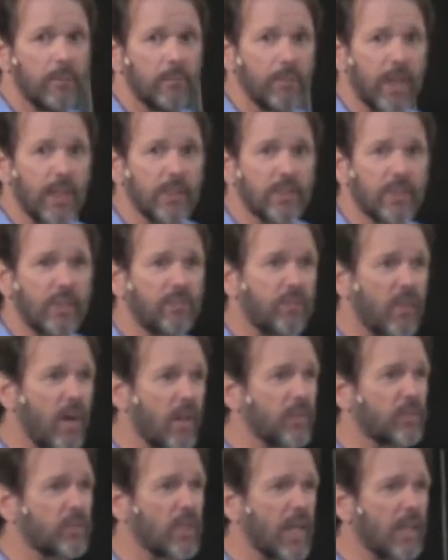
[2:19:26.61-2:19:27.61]
But I see
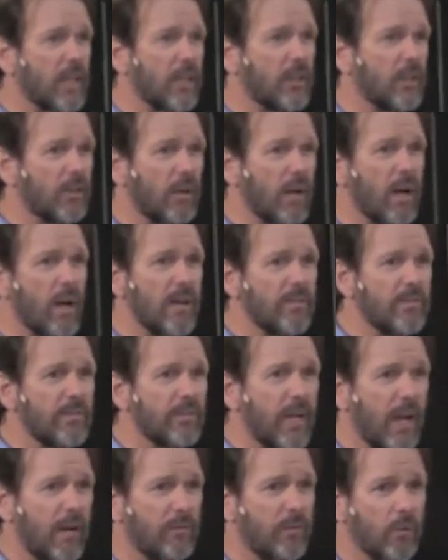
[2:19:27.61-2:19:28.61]
Father taking your life,
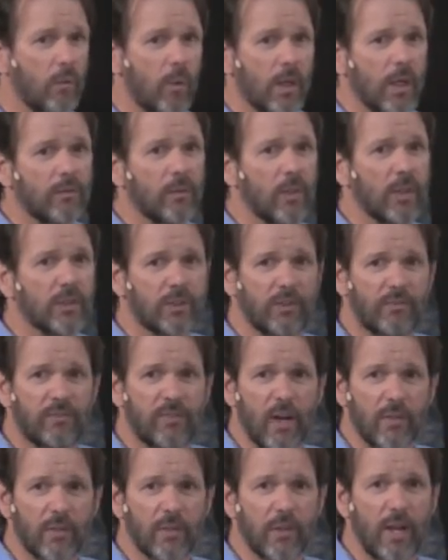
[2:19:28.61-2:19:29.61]
every one of you. I see
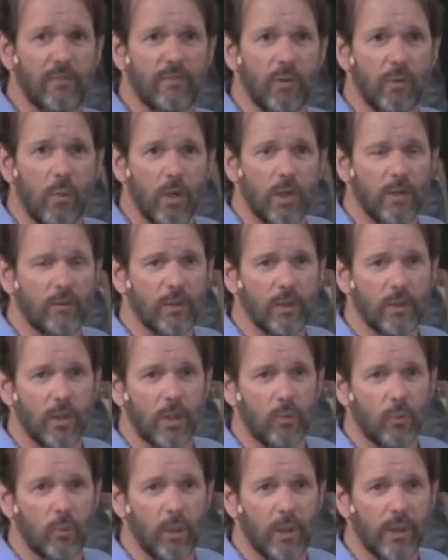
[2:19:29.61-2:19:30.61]
Father, every one of you that
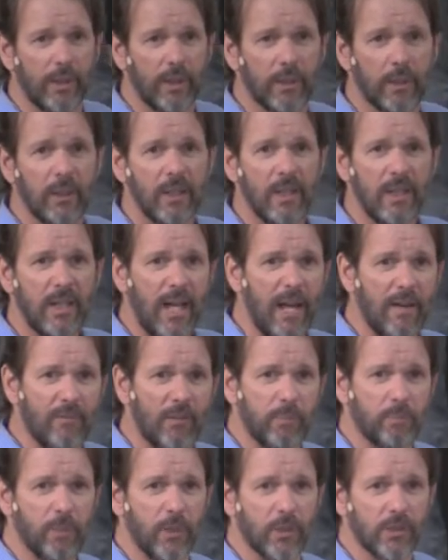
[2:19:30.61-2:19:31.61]
are willing,
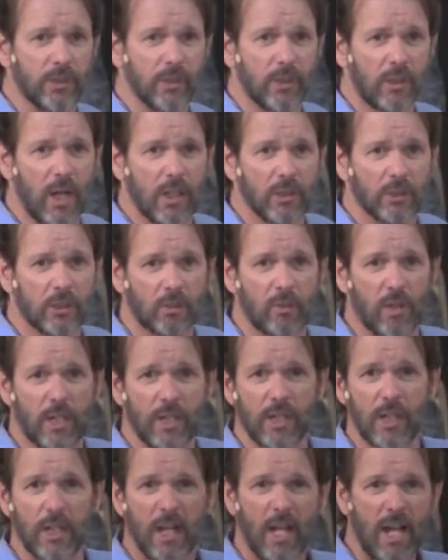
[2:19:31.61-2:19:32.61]
every person
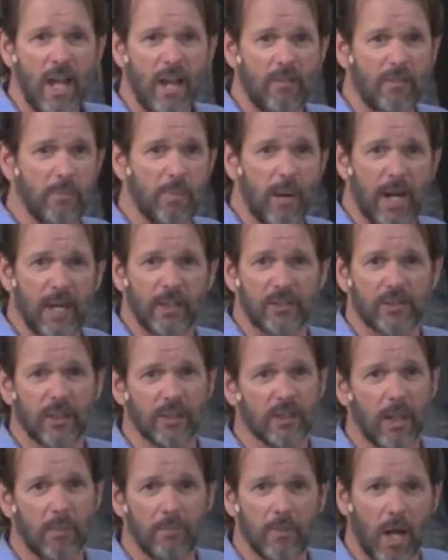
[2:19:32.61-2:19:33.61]
consecrated, everybody
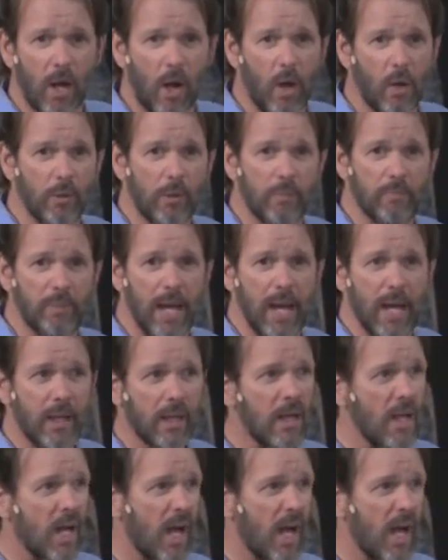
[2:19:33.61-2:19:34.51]
says, I'm not holding back.